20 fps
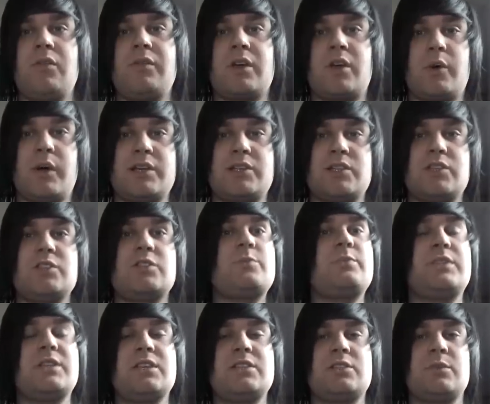questions.
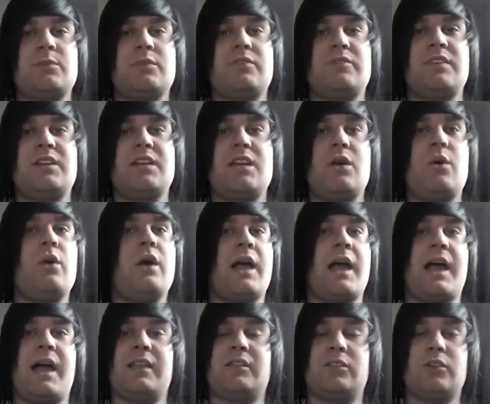Please thumbs up the video
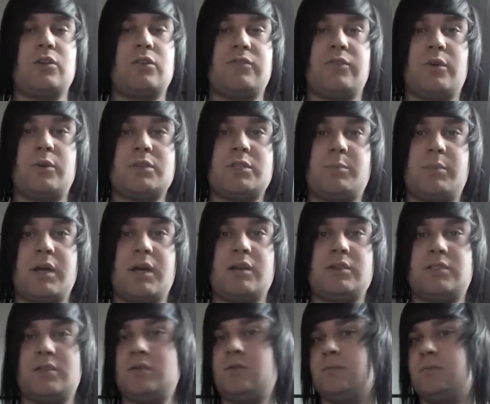and look forward to
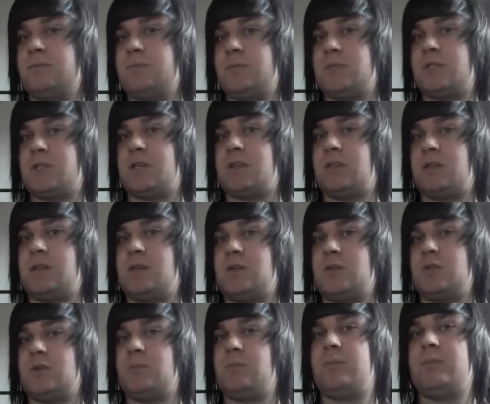part two. See you later,
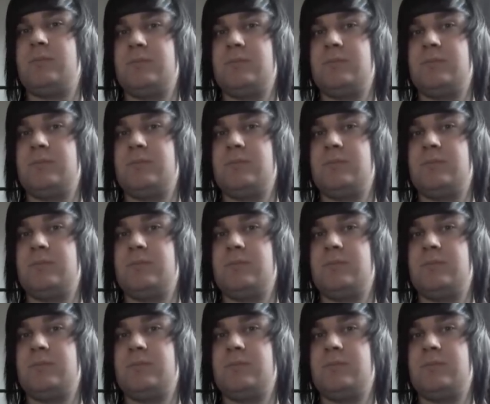YouTube.